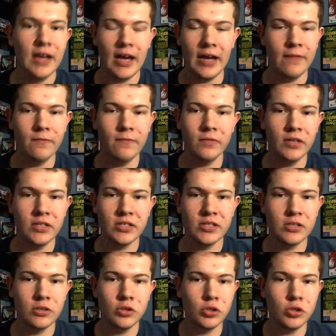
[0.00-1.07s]
I've
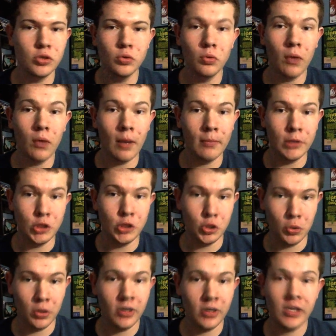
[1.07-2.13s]
listened to a
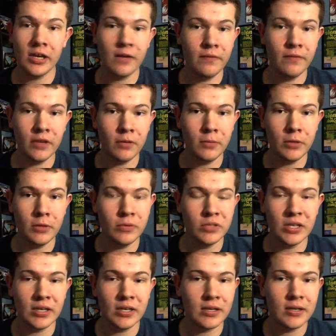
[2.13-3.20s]
majority of their
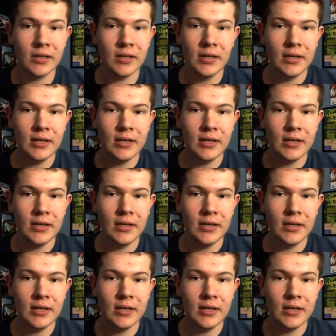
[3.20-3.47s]
music.